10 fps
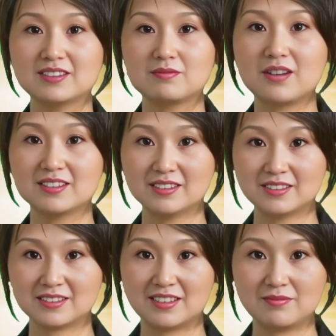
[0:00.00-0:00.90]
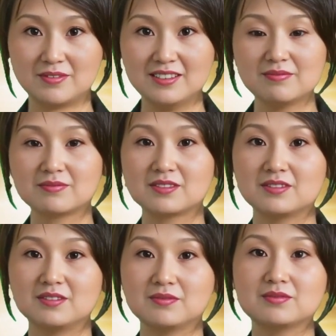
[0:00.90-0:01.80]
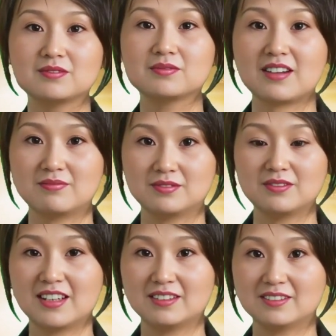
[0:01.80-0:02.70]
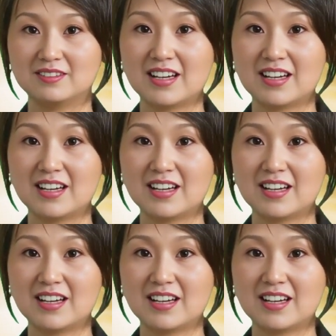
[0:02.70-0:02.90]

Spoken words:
Biantelegio, from Radio Free Asia,